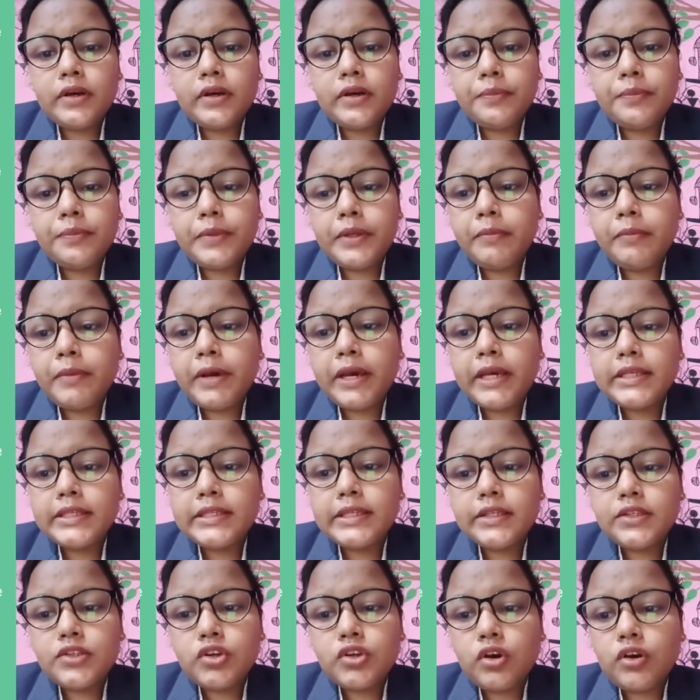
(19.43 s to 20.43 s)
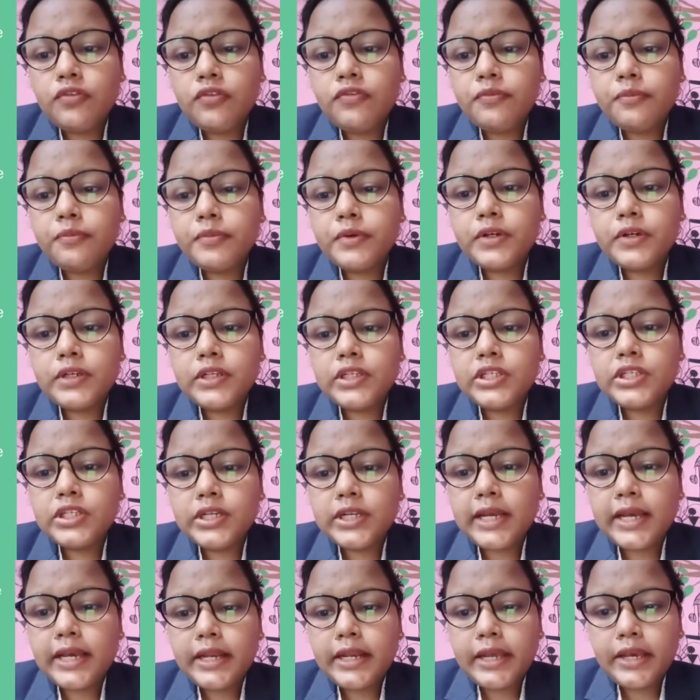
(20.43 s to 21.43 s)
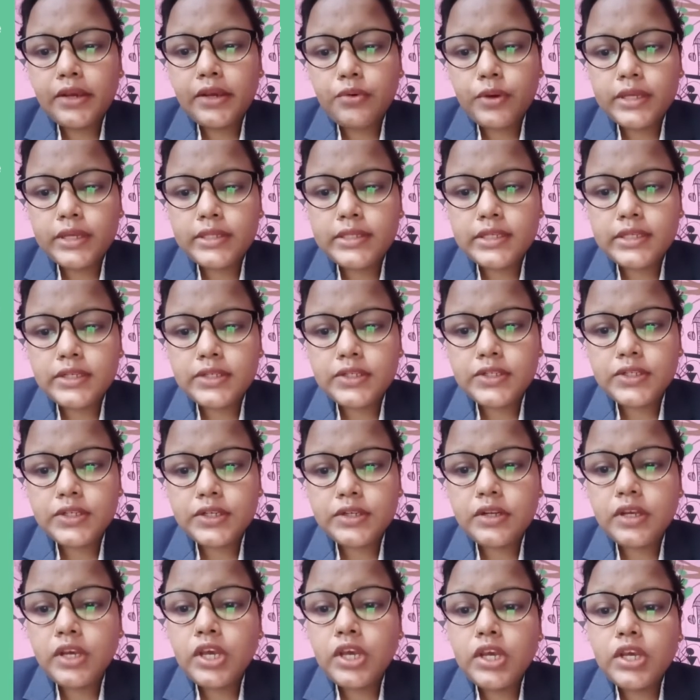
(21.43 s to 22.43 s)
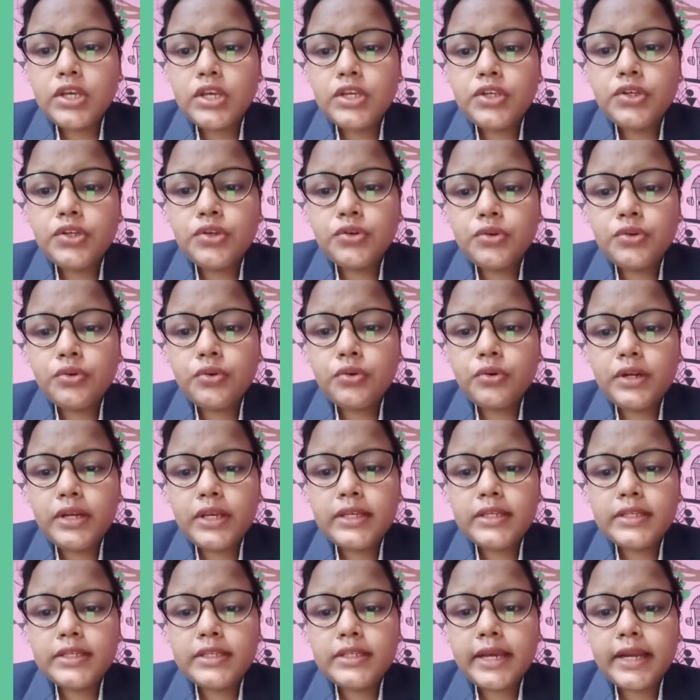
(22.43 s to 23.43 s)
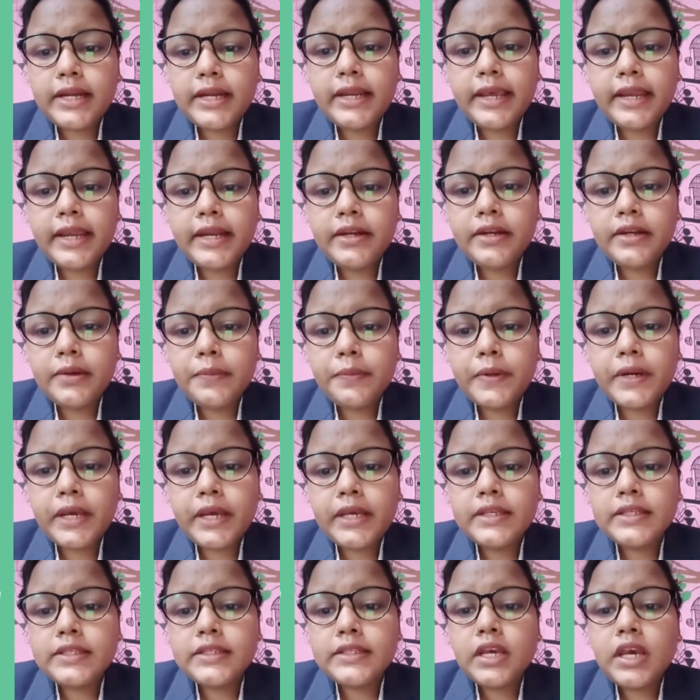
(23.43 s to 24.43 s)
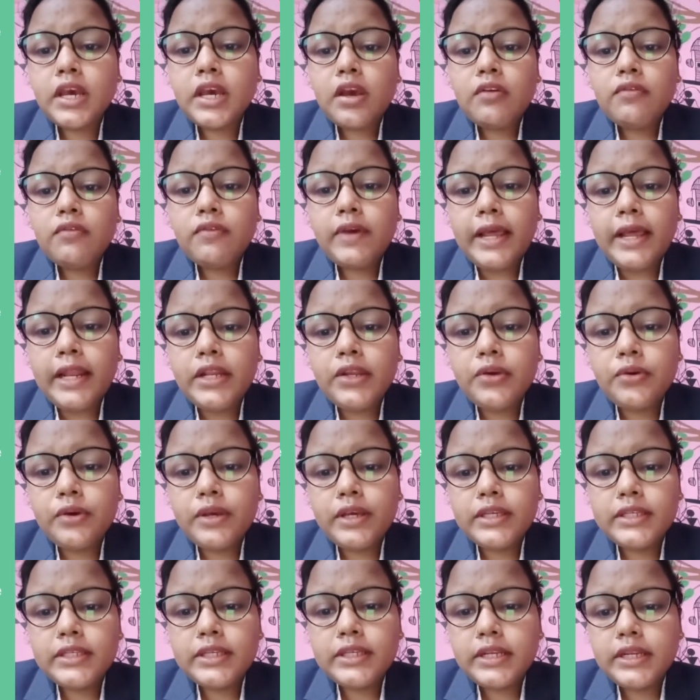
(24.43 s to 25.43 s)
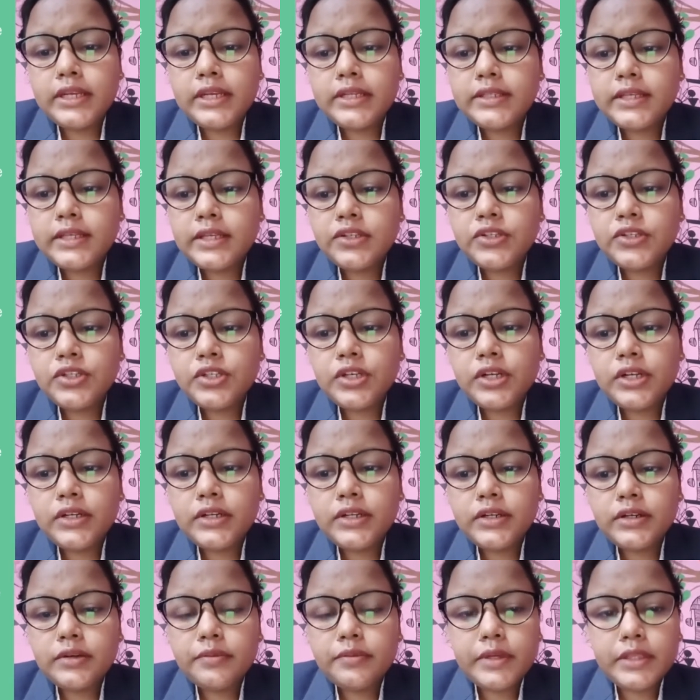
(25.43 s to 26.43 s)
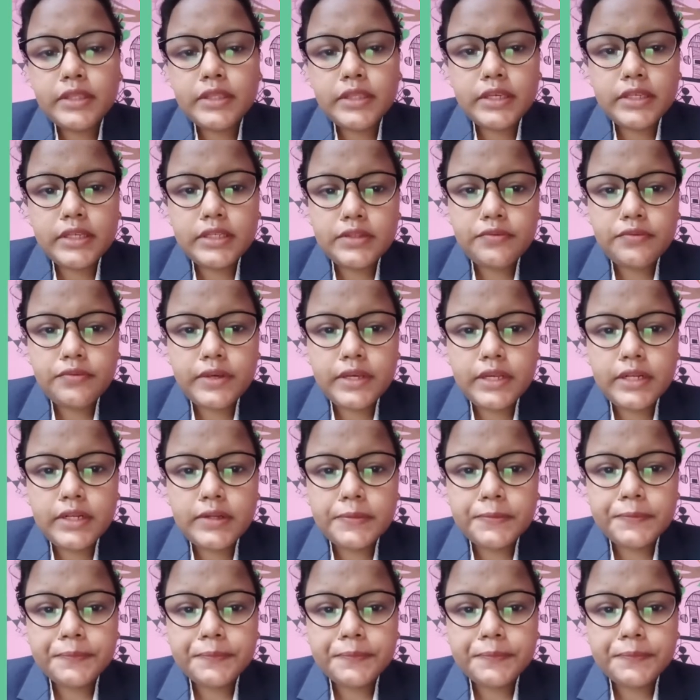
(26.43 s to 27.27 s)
premises of merger and acquisition, you notice that enterprise value is an essential term in this field.